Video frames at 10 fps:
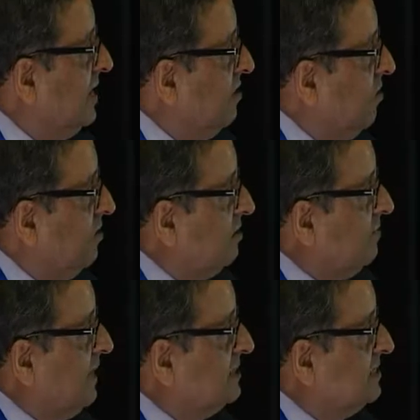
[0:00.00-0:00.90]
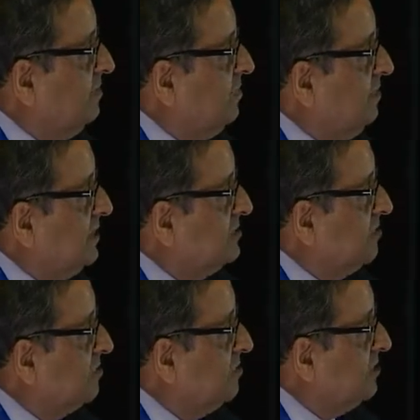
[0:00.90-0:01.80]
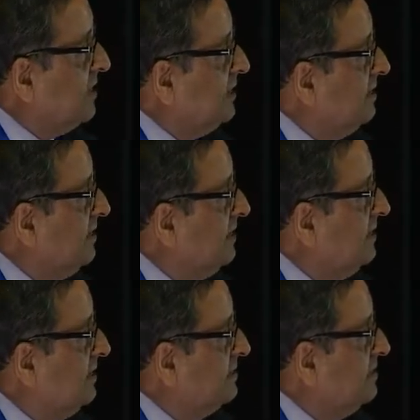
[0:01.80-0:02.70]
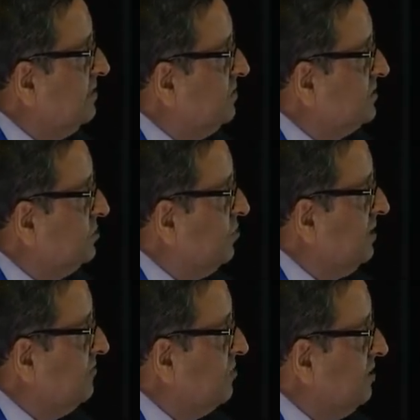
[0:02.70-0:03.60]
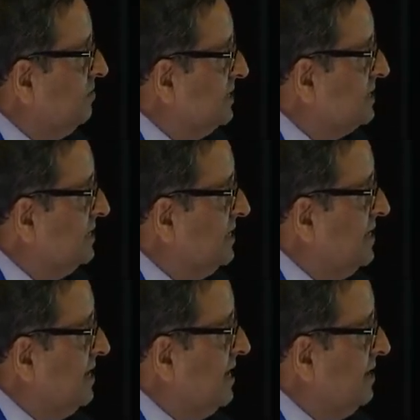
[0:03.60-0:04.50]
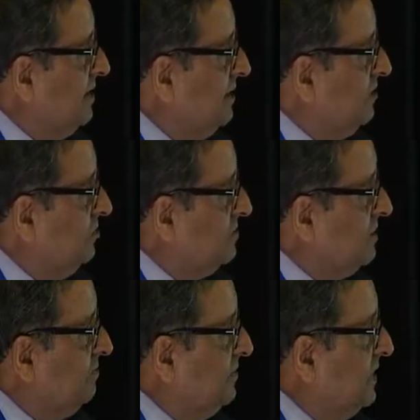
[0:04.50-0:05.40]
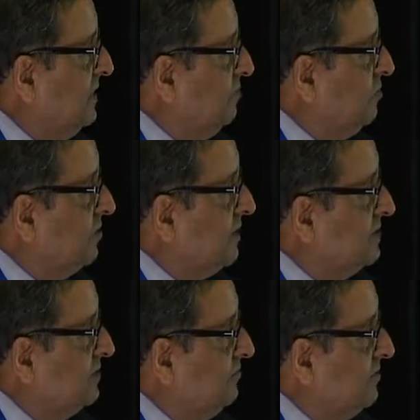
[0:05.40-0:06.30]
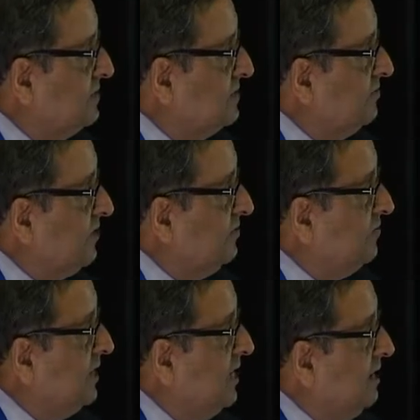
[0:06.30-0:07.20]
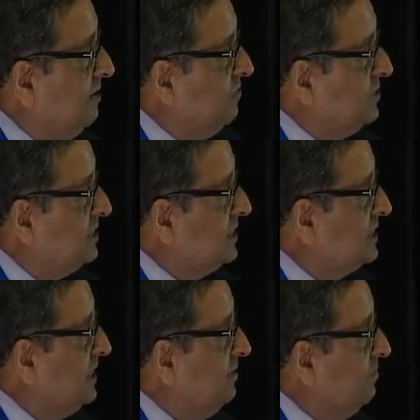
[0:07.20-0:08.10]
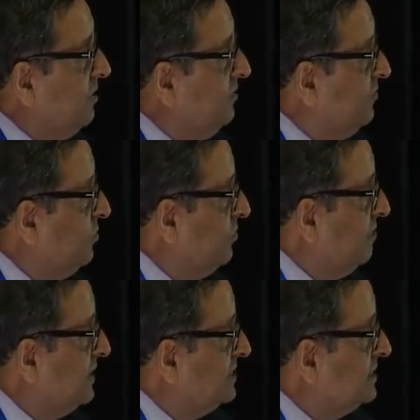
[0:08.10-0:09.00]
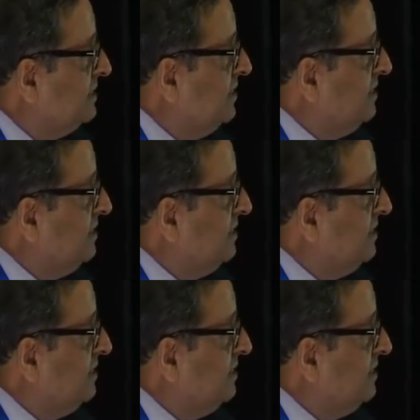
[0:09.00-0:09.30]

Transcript: or placebo plus octreotide. In this, there was no everolimus. And here you see median progression-free survival for 16.4 months